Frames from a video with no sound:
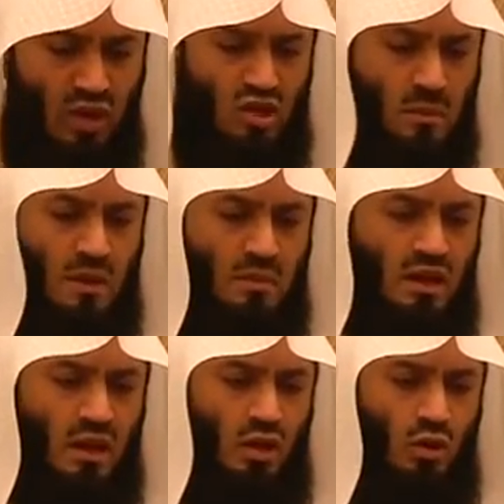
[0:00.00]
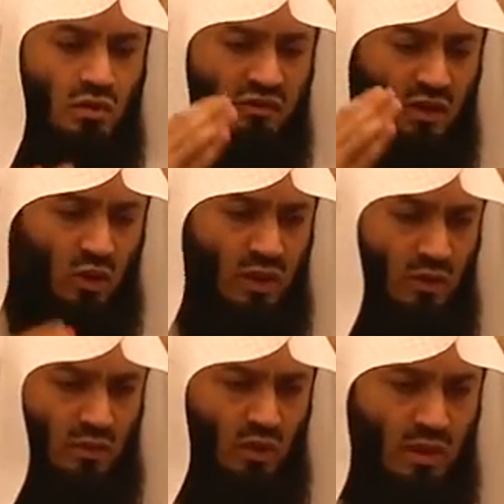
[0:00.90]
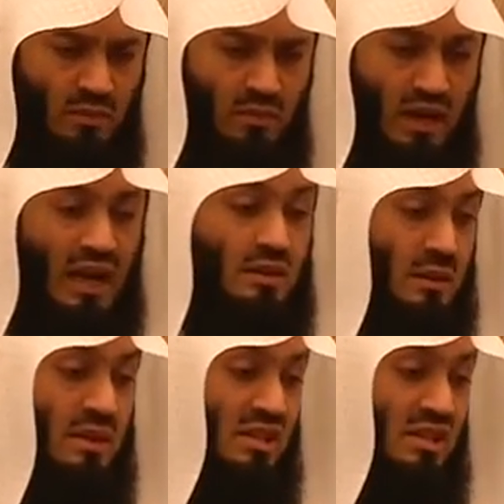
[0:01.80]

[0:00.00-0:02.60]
worshipping me alone, following what Muhammad, the